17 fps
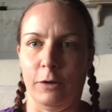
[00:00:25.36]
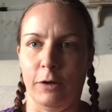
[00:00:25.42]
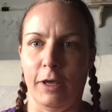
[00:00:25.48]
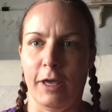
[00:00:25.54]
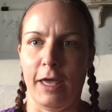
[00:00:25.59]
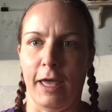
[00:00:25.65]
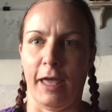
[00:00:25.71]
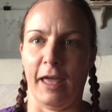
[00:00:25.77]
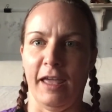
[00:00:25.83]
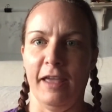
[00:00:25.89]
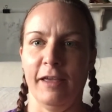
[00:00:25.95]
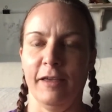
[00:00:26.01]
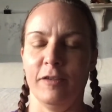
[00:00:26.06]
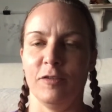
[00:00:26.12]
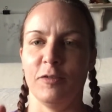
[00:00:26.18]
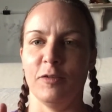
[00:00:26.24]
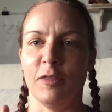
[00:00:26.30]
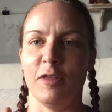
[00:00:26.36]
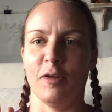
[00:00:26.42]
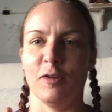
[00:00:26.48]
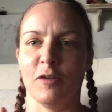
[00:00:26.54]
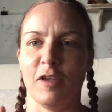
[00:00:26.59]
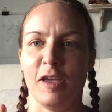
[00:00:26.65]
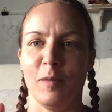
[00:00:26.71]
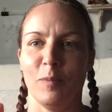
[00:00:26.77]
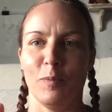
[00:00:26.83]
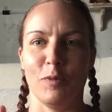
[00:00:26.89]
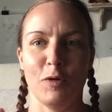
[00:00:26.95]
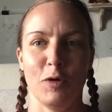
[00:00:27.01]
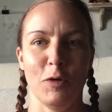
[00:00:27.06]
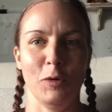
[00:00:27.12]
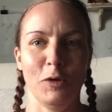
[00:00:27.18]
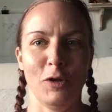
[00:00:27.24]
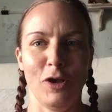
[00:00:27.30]
Okay, so there's a
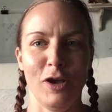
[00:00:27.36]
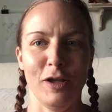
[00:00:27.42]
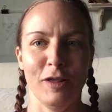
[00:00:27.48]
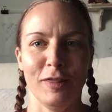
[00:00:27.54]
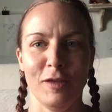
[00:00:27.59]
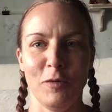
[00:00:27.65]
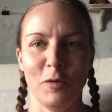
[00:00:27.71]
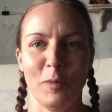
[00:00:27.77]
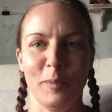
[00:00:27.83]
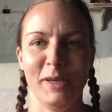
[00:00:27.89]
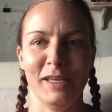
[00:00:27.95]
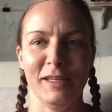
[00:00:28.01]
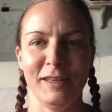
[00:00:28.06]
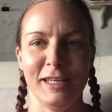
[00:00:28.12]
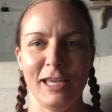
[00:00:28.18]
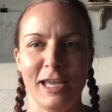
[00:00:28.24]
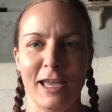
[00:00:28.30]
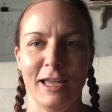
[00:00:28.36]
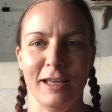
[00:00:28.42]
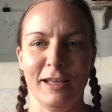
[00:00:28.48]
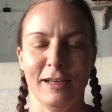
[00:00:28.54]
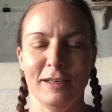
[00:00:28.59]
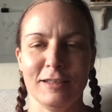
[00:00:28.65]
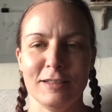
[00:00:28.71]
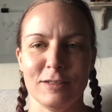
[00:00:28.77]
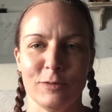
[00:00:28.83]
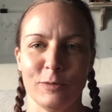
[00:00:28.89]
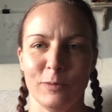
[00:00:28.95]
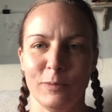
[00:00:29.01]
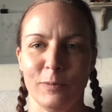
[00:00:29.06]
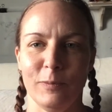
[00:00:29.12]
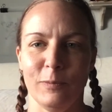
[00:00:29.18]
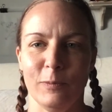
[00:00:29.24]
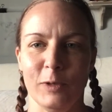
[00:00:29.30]
prologue that will be at the end,
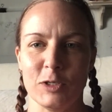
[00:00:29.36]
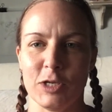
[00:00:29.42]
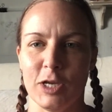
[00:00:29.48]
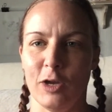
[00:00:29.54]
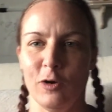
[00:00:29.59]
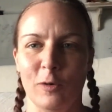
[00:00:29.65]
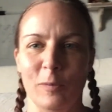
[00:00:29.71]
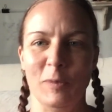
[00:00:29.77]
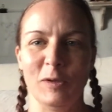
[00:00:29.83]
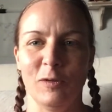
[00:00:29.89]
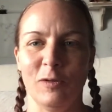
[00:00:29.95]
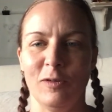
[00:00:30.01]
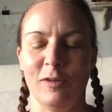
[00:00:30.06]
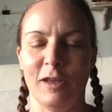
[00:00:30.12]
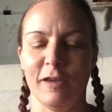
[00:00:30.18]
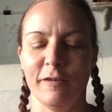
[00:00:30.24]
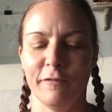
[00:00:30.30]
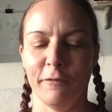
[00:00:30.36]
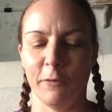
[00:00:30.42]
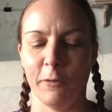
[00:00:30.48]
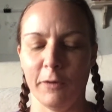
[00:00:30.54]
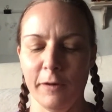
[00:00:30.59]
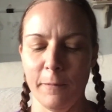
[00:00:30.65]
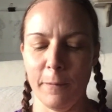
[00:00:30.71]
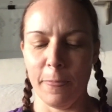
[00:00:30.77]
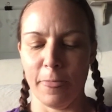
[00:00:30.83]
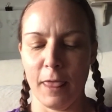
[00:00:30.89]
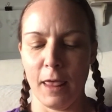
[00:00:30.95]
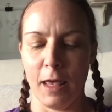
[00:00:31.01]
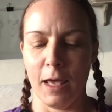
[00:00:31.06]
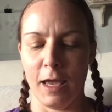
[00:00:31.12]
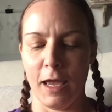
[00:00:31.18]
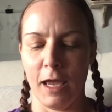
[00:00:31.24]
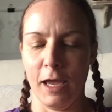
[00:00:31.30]
which I hope you'll stay for.
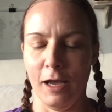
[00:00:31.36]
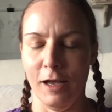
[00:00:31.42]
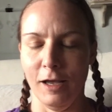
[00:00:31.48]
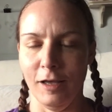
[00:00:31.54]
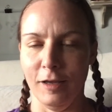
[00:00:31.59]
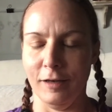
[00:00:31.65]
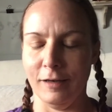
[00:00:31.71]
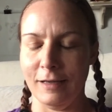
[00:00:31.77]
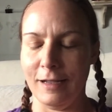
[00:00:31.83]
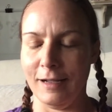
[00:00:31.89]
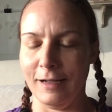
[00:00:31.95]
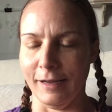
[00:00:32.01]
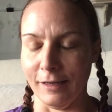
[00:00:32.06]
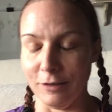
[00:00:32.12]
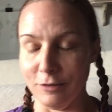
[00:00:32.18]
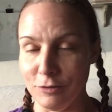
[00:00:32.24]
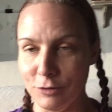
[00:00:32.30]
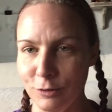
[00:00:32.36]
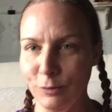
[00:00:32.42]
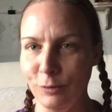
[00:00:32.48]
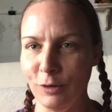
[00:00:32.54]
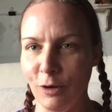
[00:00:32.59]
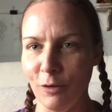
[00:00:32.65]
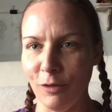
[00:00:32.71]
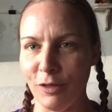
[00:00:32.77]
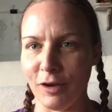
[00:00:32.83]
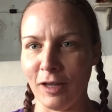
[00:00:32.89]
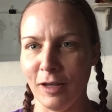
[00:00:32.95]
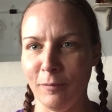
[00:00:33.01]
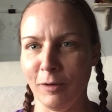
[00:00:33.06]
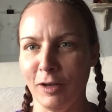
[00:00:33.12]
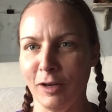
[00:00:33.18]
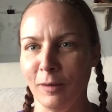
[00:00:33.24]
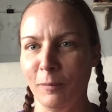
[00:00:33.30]
And I do know that
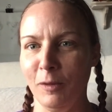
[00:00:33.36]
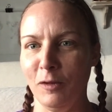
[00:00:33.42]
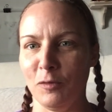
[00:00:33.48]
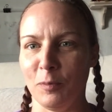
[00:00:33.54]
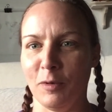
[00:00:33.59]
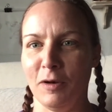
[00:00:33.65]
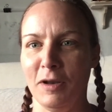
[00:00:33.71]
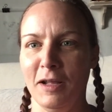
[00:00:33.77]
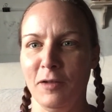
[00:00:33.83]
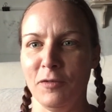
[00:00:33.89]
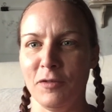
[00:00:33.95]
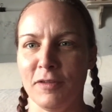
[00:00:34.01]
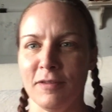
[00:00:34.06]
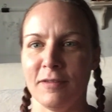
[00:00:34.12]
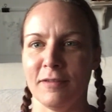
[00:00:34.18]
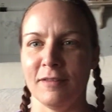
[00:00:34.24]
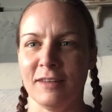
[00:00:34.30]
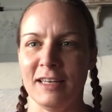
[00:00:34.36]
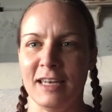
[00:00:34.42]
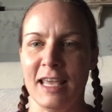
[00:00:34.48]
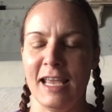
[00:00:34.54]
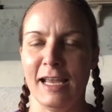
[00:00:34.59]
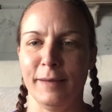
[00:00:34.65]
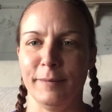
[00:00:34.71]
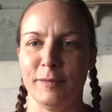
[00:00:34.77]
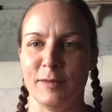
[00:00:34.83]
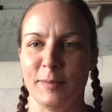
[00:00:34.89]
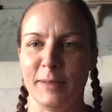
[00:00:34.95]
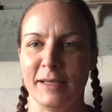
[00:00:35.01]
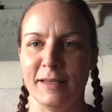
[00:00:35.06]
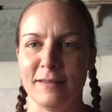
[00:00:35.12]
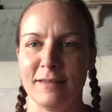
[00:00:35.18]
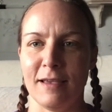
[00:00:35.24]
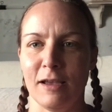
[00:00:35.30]
I'm going to mispronounce names
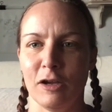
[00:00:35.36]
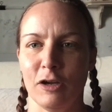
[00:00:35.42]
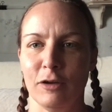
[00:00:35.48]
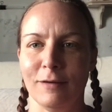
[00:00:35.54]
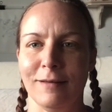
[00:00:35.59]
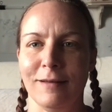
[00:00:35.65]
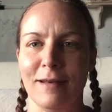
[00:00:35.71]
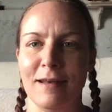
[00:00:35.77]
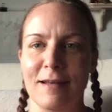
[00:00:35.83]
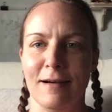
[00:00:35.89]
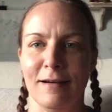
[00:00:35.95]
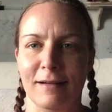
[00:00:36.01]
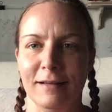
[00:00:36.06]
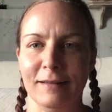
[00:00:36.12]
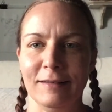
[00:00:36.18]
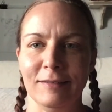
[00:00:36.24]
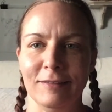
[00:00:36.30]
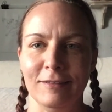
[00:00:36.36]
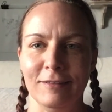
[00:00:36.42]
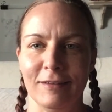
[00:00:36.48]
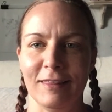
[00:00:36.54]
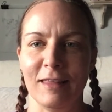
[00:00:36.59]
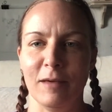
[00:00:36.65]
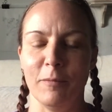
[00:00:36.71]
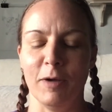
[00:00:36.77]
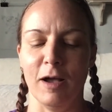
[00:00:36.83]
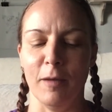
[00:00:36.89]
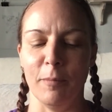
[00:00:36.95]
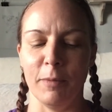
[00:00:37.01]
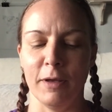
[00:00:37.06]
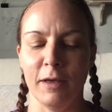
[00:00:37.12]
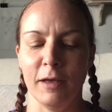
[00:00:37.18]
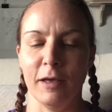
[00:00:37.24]
because I could not look them up.